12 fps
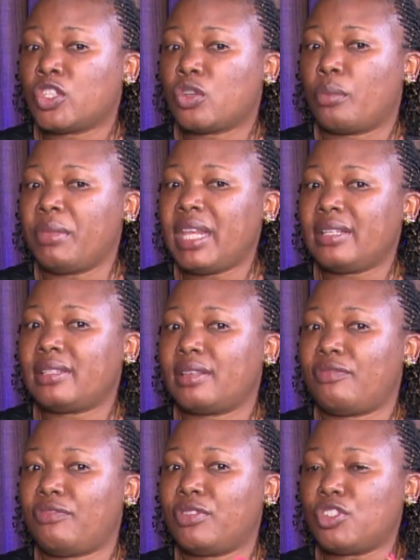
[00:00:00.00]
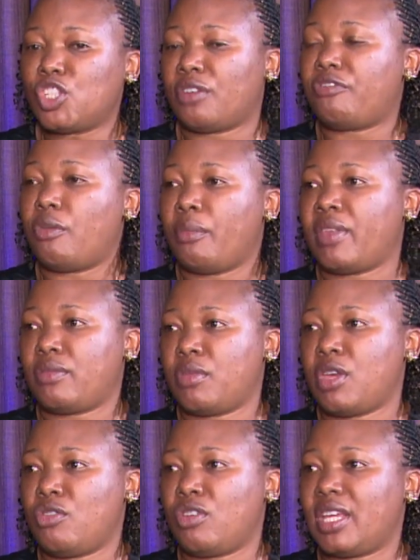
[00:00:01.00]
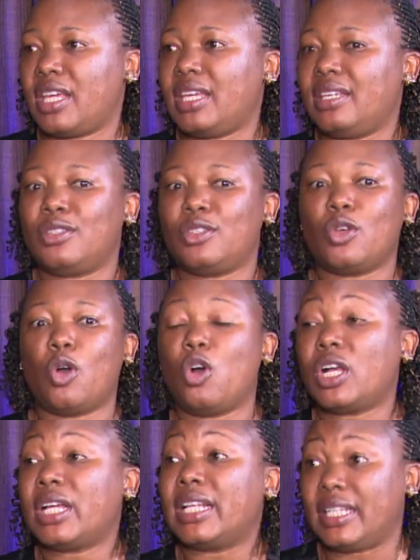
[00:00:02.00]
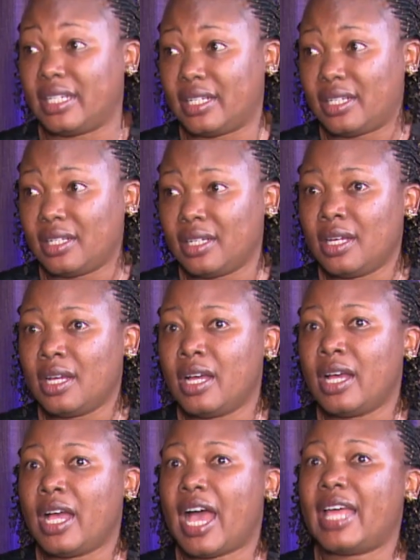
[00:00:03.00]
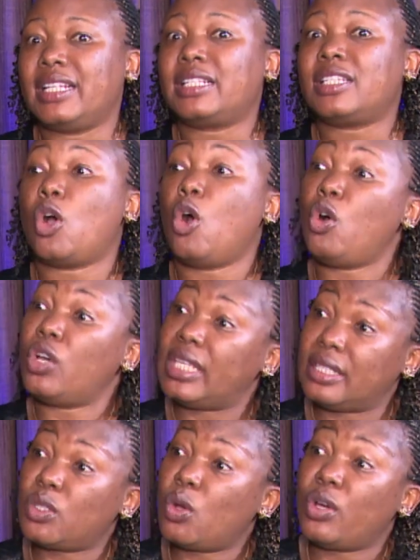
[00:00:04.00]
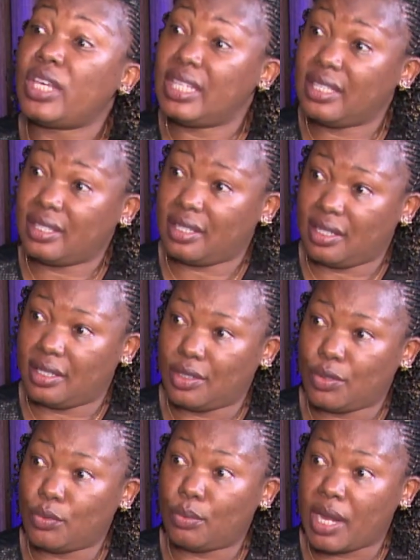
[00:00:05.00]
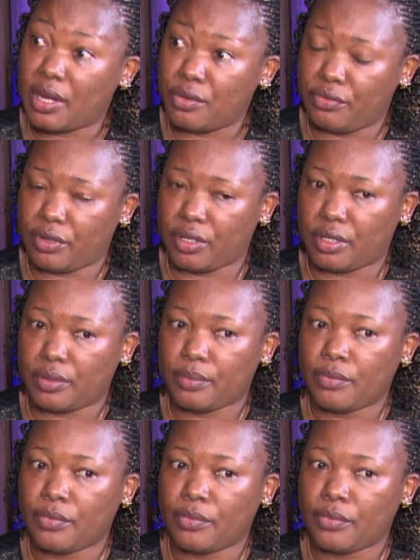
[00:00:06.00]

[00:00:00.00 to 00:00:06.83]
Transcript: So means the future for Mother Mary is so clear, and it's so easy to maneuver.